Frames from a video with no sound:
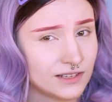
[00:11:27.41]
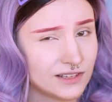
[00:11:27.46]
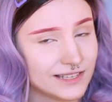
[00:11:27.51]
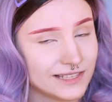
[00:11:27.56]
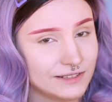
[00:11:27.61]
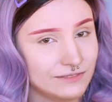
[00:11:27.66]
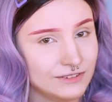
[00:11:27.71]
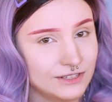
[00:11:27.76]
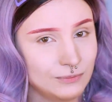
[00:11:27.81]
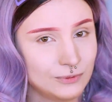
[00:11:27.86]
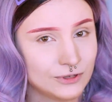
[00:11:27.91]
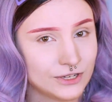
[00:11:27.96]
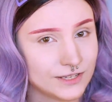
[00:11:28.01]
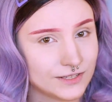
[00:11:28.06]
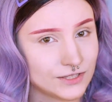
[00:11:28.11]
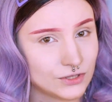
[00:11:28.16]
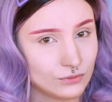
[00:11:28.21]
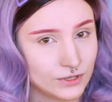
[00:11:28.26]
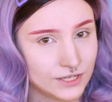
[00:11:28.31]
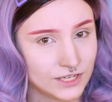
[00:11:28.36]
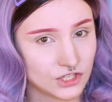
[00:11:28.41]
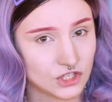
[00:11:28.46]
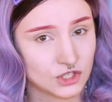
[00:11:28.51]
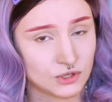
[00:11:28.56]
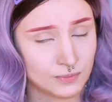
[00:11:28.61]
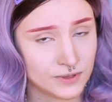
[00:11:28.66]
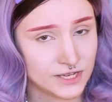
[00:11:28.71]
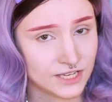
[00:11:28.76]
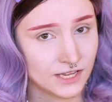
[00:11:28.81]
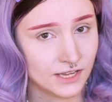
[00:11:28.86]
I live in a pretty
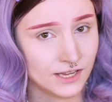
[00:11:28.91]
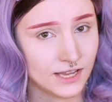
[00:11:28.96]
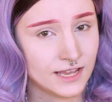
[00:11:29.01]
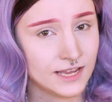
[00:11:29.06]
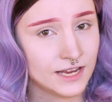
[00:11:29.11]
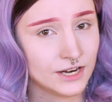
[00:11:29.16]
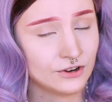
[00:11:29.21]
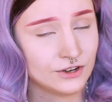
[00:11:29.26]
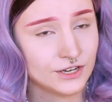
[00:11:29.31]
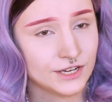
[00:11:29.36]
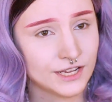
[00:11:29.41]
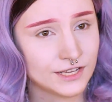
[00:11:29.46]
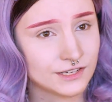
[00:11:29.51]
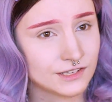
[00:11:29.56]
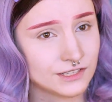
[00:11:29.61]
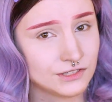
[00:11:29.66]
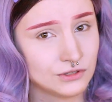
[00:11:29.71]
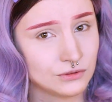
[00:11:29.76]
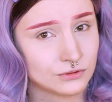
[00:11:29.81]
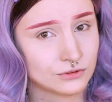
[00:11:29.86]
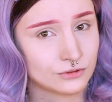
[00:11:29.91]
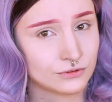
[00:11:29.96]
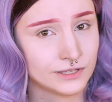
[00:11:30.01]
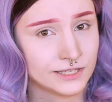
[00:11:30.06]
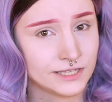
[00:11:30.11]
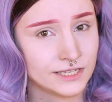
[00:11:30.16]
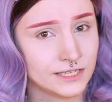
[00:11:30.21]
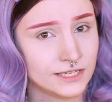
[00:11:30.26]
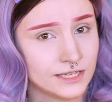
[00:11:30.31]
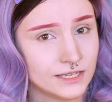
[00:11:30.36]
Swedish-speaking area and I don't
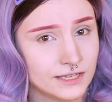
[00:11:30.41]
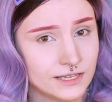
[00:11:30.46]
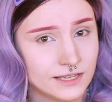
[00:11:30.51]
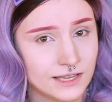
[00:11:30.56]
really